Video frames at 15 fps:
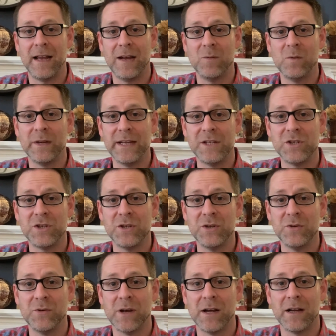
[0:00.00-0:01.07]
we'll get
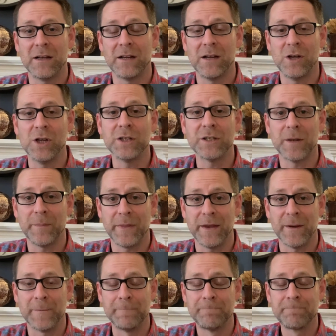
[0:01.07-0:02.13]
you hooked up there.